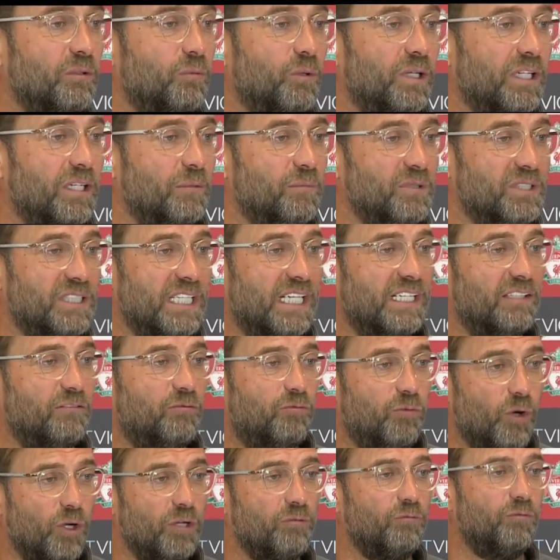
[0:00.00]
The 100 percent.
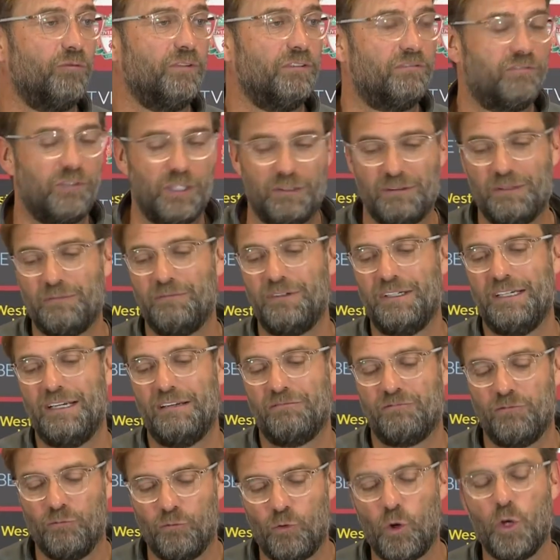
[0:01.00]
If one, if we,
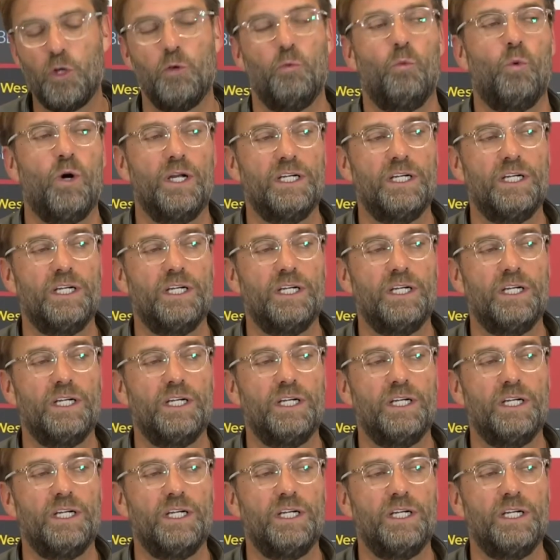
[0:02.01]
have one